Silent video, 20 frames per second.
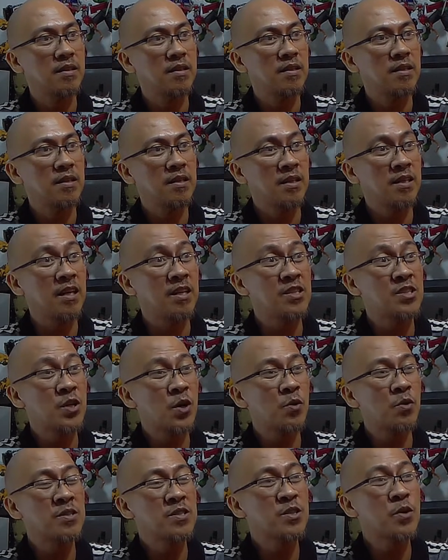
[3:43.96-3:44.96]
Yeah,
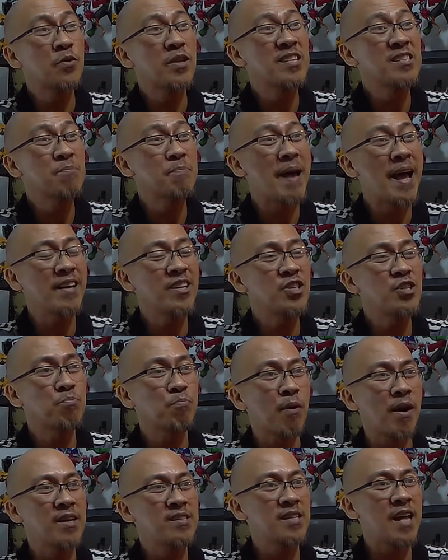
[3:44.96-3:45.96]
so the Spanish
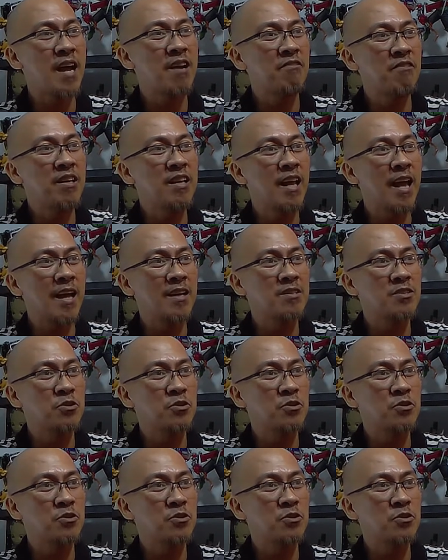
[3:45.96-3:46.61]
parts I really had to